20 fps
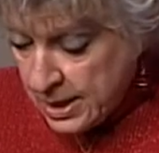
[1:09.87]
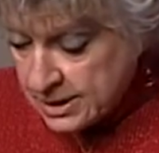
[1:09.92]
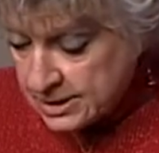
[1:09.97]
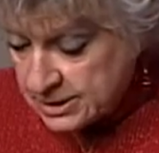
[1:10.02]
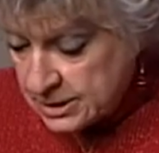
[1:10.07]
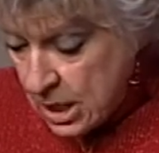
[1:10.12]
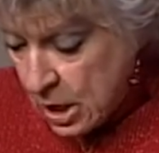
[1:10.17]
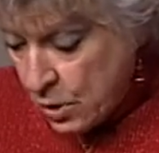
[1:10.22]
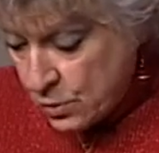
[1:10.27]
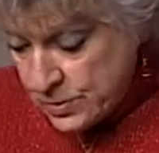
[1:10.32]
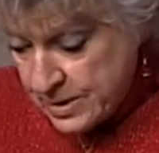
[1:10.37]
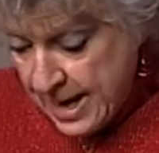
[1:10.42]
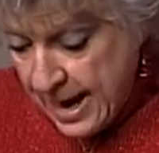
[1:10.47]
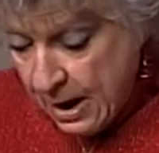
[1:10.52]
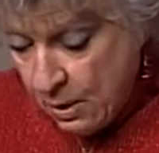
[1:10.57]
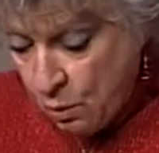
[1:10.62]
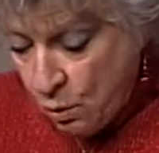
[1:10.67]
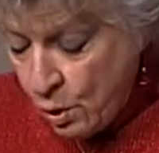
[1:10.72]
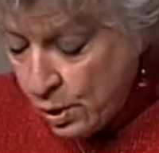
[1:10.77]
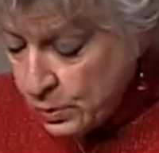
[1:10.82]
So
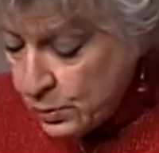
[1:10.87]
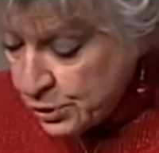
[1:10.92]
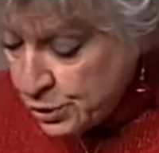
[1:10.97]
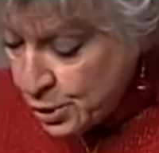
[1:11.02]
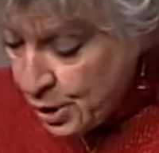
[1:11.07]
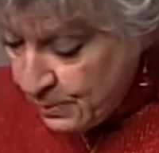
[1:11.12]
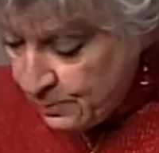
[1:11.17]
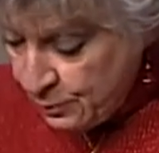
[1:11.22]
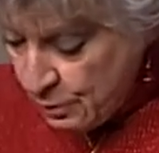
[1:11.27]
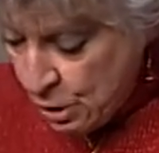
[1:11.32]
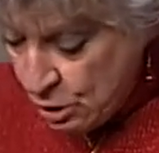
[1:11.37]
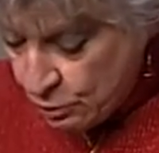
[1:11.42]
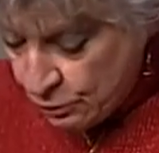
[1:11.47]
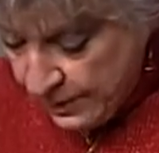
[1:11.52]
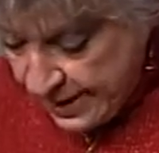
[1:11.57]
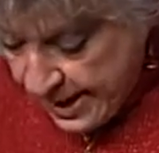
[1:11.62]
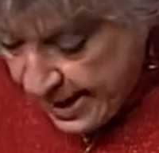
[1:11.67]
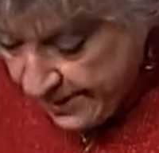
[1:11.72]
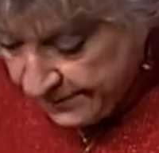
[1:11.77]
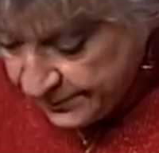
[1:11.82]
now, one with our
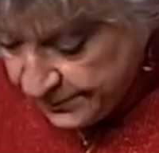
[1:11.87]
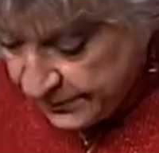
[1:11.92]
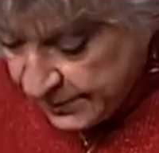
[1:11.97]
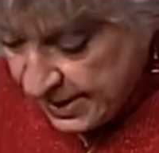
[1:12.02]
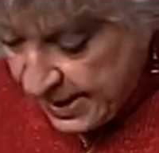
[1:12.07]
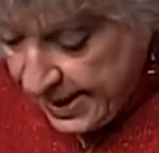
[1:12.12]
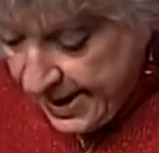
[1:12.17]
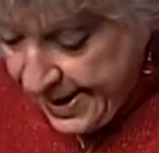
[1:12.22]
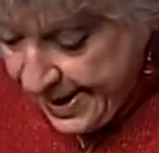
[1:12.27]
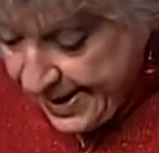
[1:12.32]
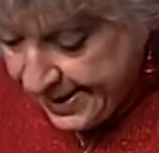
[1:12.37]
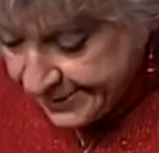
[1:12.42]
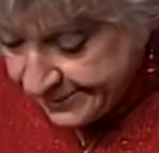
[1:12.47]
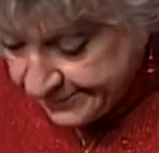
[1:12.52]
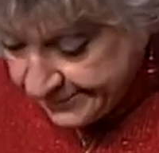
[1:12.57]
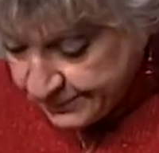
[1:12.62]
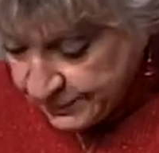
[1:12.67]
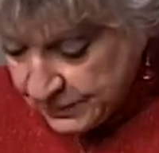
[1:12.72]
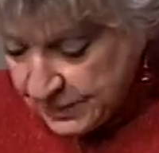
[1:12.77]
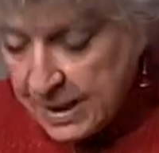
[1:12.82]
program,
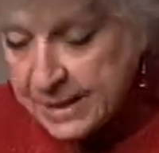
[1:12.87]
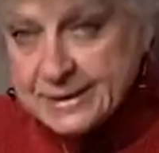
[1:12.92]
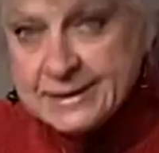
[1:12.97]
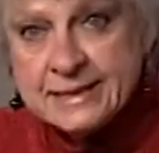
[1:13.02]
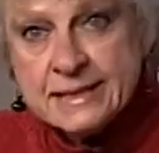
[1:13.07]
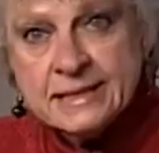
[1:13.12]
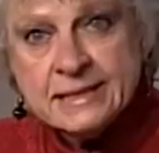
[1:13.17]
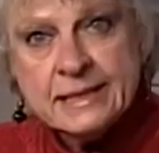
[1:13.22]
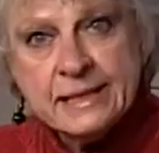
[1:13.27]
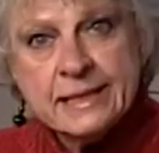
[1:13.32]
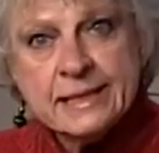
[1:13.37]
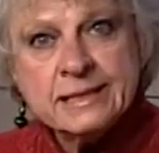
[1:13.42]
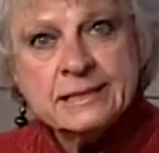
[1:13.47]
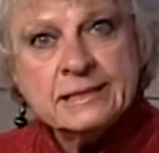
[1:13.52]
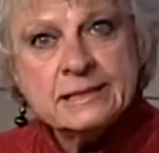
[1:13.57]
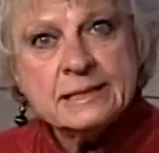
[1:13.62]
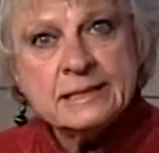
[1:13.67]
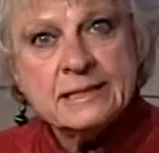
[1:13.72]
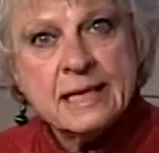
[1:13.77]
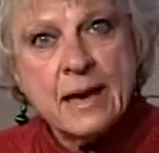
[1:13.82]
and since it is
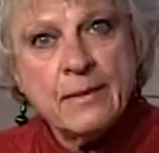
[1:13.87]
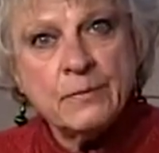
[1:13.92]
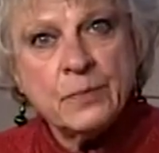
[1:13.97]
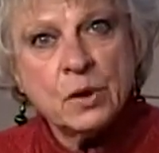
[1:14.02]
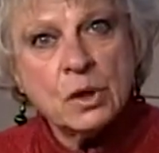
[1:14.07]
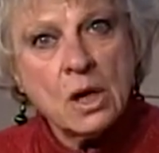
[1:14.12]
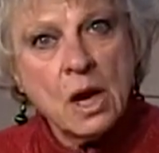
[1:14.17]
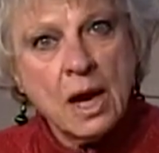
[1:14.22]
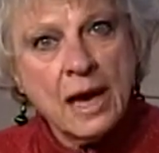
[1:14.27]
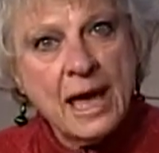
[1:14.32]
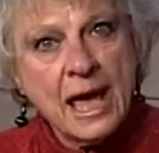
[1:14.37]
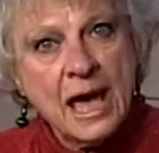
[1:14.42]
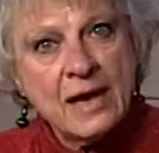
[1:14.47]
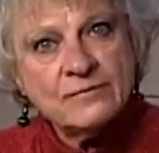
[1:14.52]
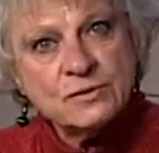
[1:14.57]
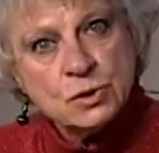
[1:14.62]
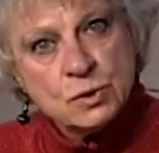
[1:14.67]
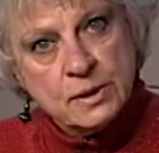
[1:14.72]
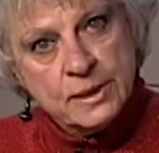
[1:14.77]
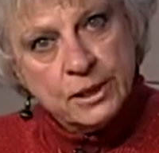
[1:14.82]
December, I
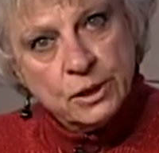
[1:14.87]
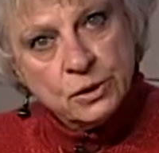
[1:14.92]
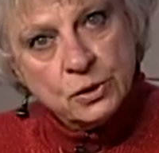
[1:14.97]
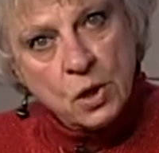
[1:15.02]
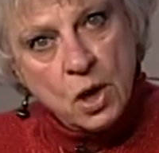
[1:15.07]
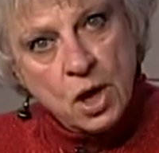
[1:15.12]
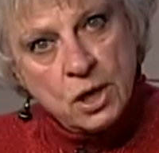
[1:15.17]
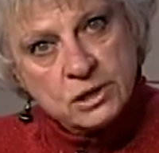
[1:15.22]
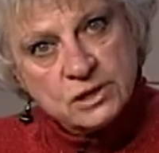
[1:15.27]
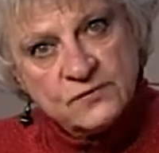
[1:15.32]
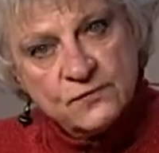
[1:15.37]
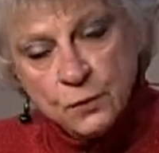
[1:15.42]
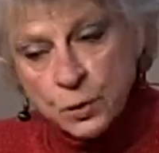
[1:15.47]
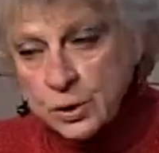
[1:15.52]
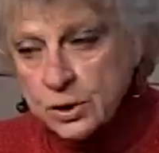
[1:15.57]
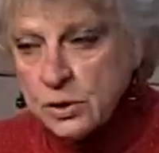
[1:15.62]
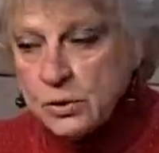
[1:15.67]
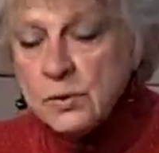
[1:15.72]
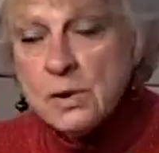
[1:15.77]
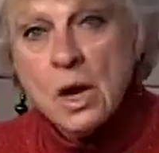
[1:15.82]
have two little dogs for
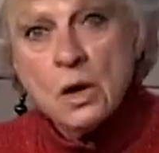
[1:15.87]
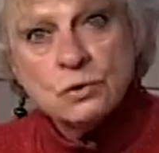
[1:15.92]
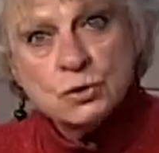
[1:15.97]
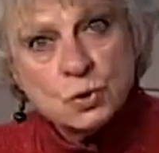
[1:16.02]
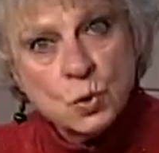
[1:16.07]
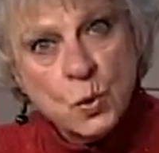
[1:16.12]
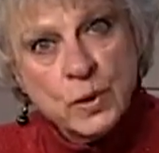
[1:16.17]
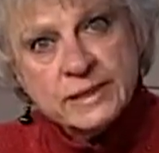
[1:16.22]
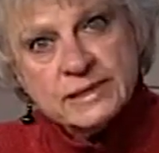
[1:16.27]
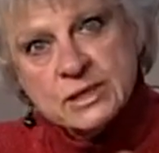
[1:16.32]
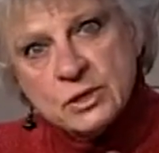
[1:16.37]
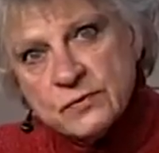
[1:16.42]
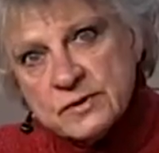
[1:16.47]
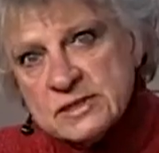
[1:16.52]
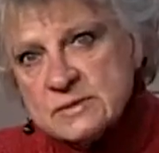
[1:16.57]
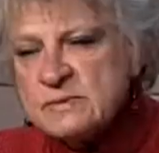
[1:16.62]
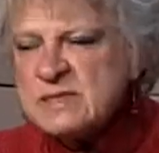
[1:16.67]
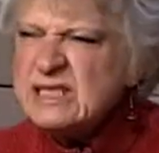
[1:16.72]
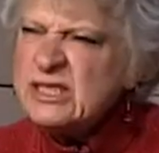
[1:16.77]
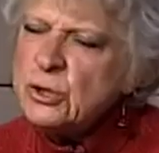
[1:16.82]
you. You know, toys at
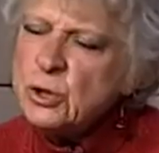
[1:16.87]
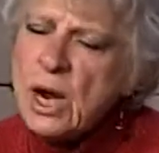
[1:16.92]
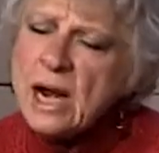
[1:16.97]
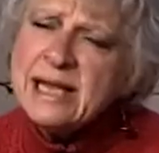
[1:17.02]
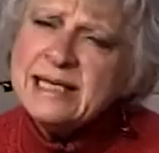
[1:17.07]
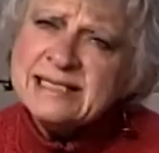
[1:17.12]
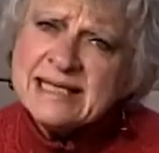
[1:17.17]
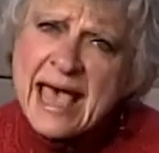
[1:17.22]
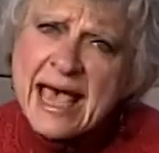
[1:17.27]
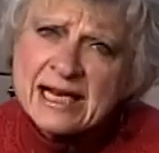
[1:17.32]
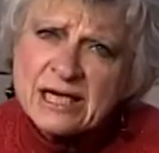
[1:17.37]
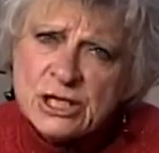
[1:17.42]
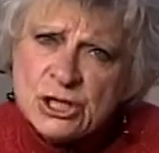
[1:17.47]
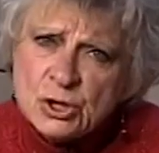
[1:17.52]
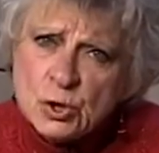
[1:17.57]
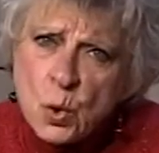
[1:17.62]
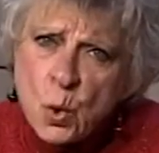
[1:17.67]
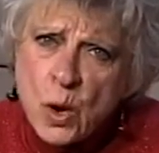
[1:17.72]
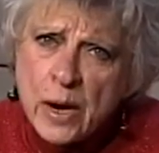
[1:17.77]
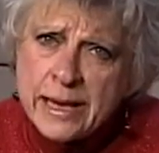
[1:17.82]
Christmas. They're not exactly
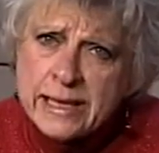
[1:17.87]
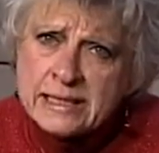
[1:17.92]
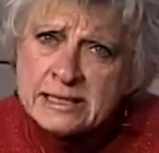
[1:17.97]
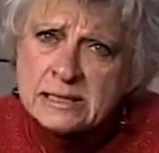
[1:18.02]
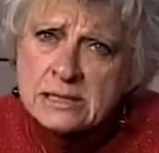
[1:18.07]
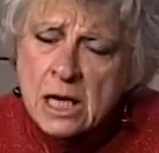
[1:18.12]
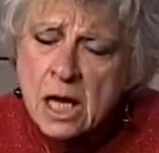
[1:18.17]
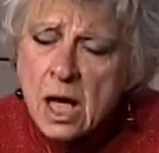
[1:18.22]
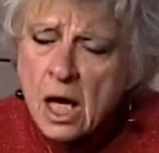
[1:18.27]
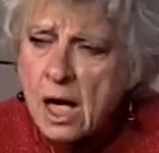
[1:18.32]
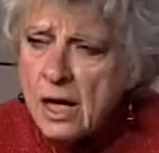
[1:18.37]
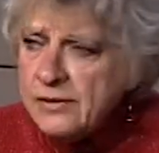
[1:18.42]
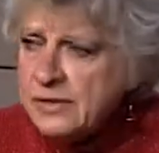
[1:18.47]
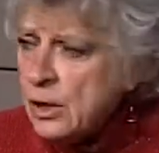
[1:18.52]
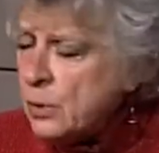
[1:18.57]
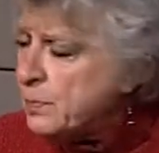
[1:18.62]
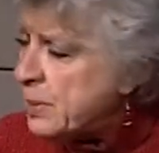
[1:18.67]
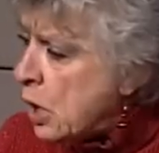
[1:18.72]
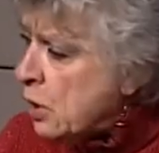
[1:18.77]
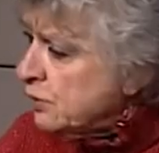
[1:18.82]
toys.
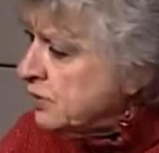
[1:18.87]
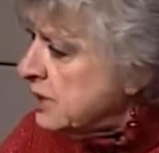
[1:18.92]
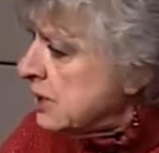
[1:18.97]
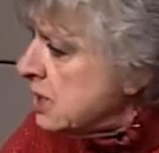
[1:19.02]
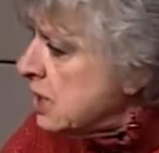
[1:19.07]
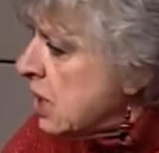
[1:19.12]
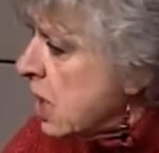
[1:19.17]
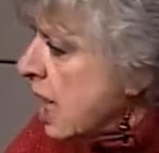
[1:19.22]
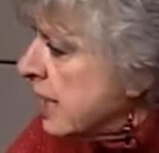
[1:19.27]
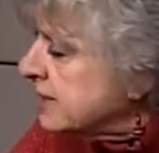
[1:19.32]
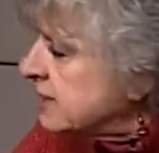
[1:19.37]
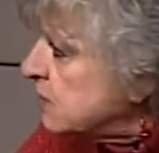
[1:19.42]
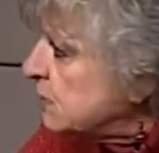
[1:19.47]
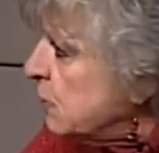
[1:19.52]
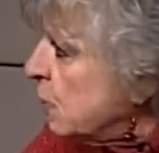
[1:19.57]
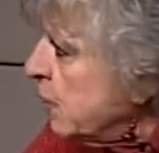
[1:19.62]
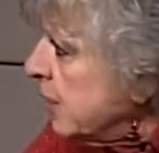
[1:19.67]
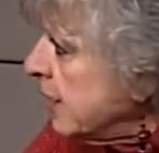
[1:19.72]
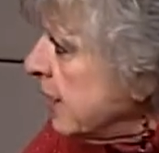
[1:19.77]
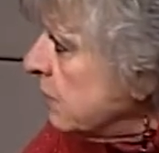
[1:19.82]
They're both in the
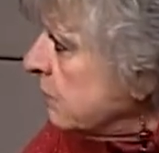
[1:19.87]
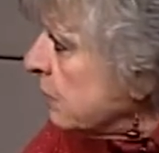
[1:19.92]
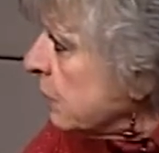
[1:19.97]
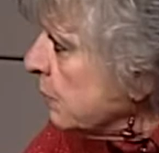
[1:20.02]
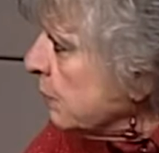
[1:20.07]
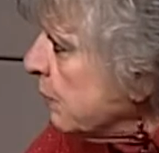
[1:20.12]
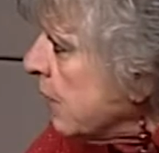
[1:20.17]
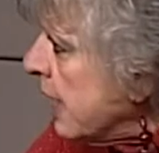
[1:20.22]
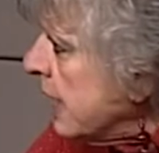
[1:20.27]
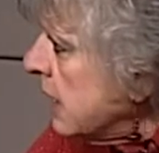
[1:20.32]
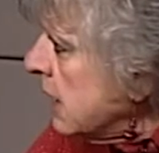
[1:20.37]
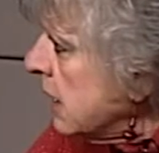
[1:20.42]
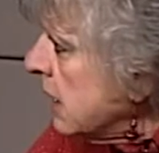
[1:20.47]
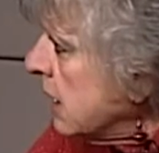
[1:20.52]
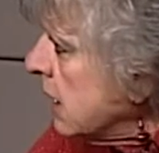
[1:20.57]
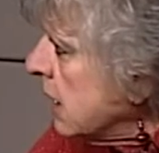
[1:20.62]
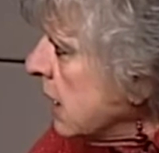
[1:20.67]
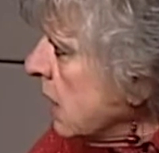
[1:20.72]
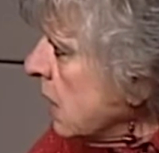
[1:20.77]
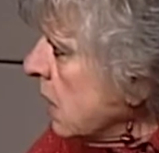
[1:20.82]
non-sporting group, right?
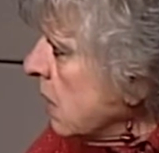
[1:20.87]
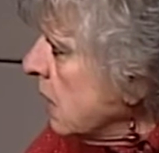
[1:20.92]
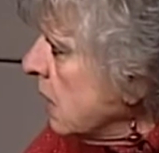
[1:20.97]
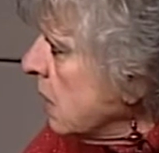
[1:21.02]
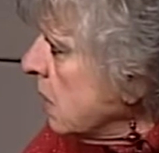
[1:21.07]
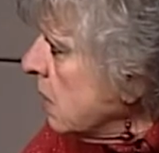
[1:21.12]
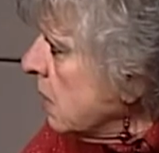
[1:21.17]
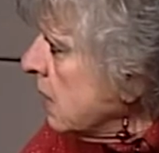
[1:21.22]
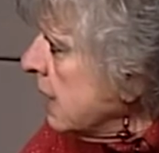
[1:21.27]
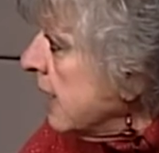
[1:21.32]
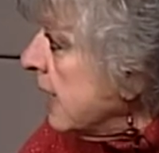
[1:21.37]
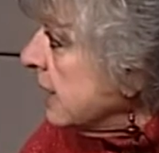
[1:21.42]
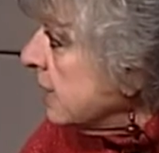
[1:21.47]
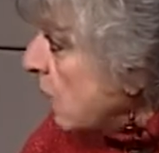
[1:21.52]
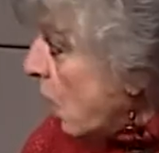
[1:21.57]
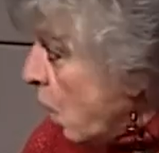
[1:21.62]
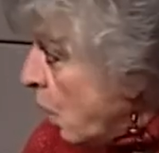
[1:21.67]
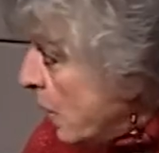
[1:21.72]
Toy group. It, oh,